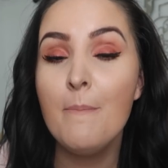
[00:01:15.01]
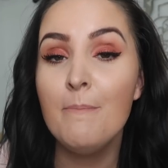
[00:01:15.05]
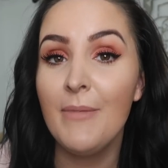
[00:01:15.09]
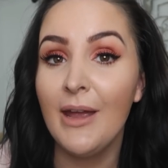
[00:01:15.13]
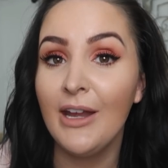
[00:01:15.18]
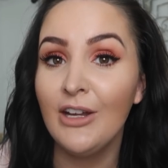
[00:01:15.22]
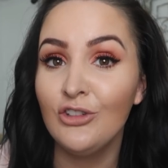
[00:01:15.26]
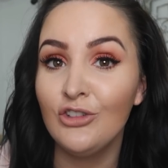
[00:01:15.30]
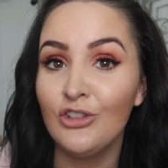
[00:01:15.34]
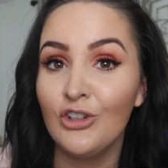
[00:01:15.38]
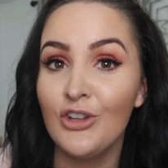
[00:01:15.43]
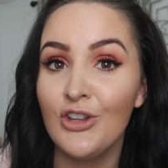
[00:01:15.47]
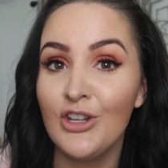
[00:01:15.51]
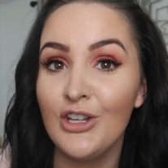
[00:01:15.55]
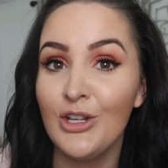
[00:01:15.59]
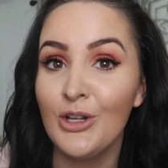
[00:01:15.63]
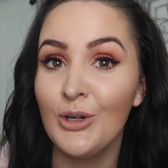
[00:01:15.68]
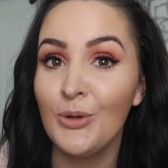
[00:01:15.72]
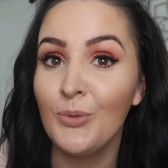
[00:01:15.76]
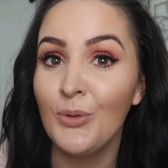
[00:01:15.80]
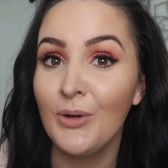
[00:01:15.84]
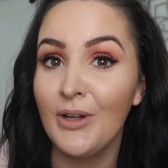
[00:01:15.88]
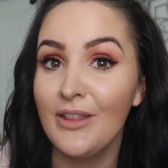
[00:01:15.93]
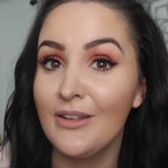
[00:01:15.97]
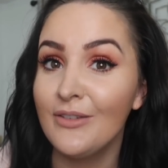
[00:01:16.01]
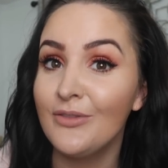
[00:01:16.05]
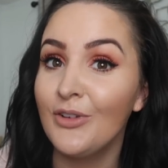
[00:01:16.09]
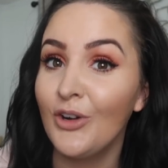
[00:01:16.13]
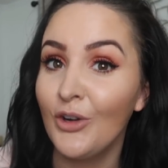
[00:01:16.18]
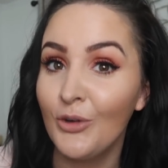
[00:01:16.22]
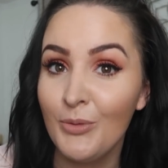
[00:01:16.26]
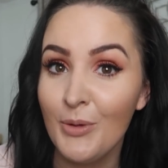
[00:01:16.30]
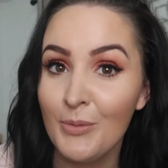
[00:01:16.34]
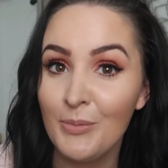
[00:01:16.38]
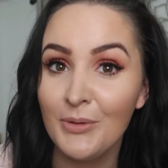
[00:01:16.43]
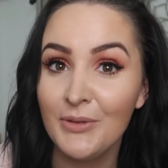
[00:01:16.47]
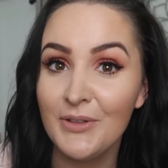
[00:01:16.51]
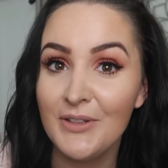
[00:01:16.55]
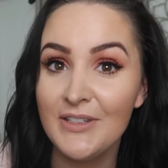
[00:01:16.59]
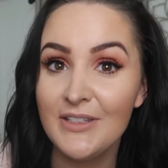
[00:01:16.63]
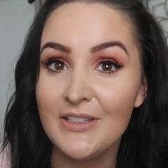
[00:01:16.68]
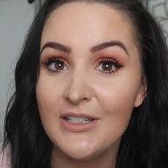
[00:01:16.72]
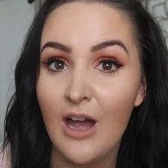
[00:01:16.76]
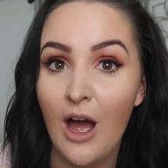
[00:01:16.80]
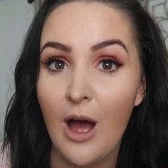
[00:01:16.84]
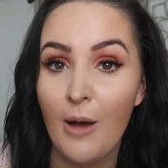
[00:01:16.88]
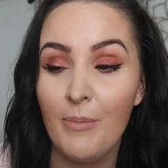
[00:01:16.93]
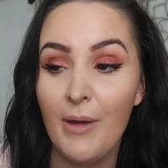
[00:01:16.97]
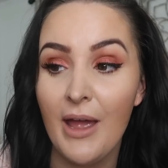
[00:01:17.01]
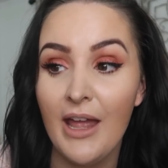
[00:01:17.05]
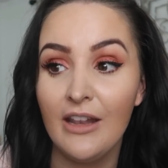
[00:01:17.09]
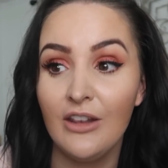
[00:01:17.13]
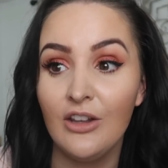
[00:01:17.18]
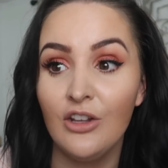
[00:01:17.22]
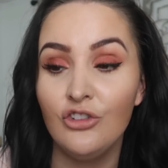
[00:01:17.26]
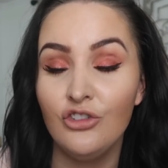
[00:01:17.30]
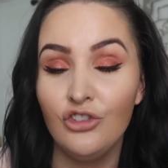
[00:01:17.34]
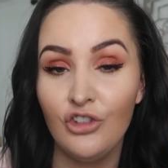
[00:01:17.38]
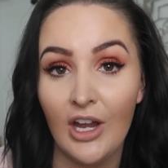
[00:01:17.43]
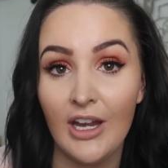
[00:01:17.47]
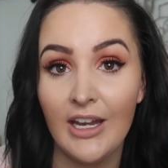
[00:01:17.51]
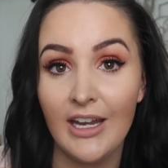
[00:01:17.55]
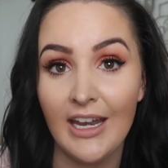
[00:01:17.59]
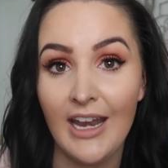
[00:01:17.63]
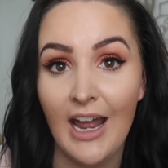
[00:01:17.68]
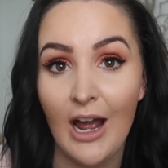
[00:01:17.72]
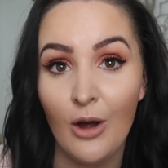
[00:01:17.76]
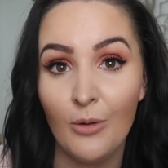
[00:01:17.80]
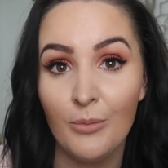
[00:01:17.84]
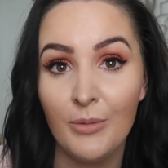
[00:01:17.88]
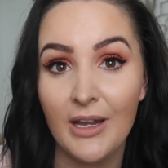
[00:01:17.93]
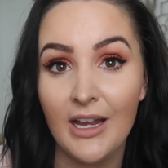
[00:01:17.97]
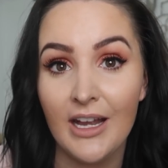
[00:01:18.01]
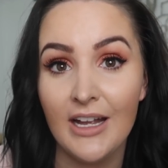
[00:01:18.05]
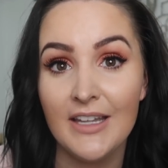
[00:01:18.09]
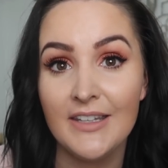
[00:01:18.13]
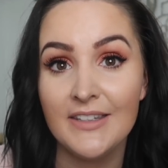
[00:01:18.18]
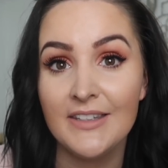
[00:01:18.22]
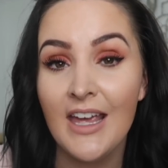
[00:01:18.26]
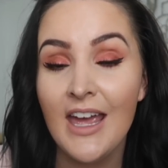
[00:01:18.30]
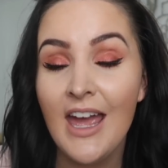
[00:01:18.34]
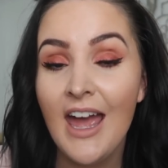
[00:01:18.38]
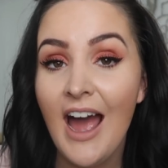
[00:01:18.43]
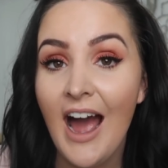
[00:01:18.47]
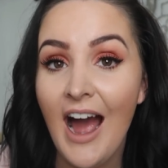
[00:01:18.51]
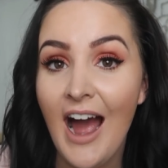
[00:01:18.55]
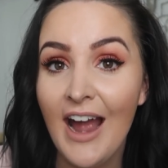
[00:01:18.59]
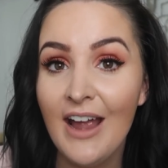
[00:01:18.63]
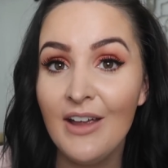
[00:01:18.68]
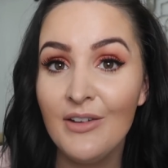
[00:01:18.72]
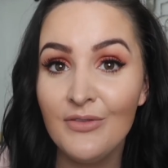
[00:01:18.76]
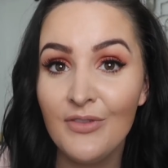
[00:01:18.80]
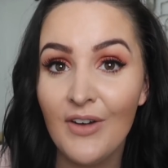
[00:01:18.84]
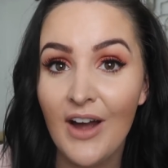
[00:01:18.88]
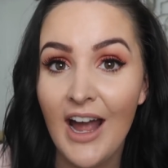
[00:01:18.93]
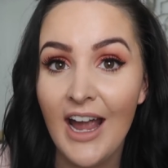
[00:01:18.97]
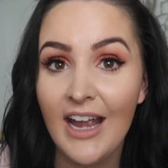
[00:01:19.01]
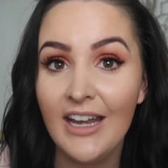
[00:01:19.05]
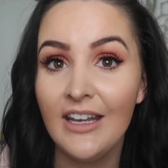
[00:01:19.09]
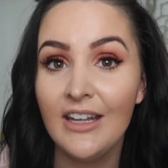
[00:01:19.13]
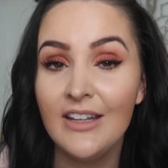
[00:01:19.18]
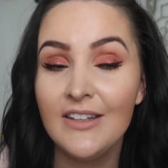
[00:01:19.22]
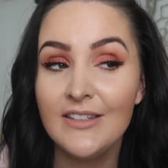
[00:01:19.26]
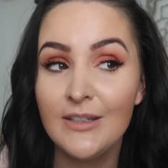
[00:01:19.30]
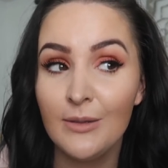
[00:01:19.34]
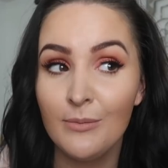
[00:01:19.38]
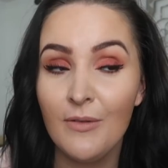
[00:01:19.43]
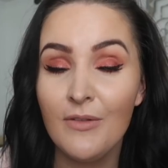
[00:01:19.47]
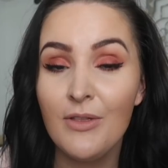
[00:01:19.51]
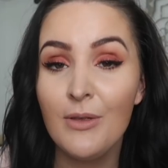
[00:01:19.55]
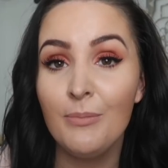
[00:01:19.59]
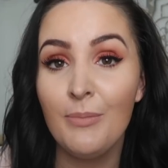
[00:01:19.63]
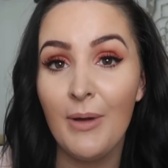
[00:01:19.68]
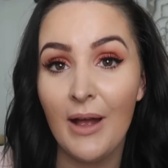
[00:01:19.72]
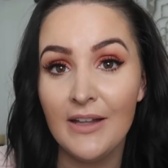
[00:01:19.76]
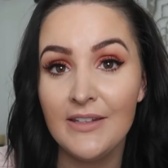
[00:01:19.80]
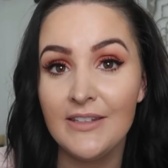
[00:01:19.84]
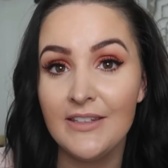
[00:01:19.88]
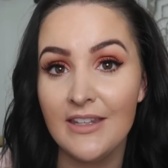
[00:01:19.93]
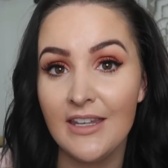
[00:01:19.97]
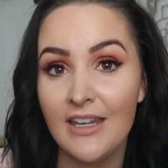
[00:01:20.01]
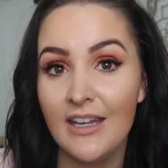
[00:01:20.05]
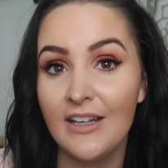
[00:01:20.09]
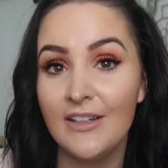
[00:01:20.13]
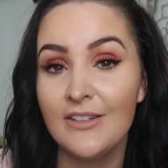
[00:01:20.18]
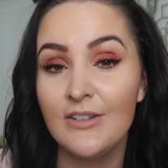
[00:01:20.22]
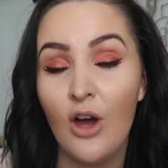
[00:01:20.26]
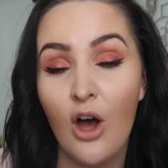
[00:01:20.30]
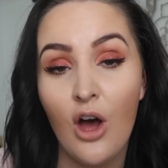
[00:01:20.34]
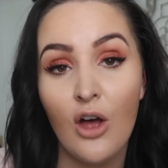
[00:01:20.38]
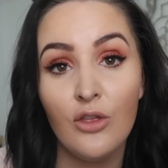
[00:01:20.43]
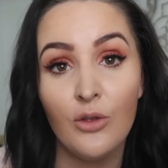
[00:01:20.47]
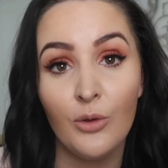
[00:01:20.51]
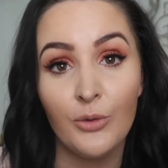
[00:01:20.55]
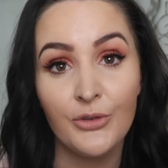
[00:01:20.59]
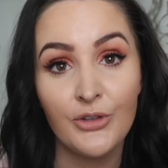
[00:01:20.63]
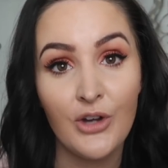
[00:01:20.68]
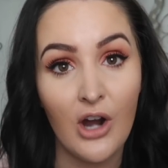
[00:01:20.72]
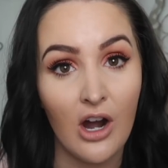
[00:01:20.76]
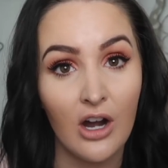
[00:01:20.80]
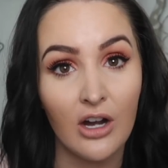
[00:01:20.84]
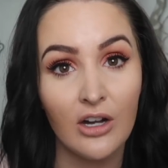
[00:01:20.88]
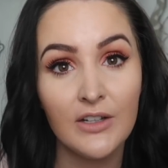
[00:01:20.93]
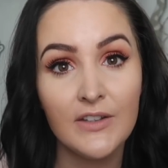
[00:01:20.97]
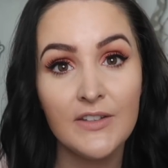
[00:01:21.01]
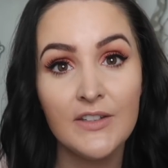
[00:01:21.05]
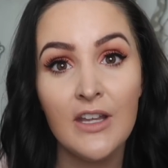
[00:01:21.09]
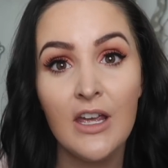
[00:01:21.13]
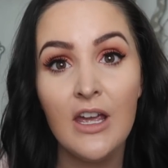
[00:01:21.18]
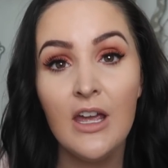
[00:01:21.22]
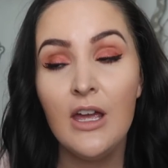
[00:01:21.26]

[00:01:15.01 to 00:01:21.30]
make sure that you're one of the first people to stop and check it out, because I find some of the best things on those carts.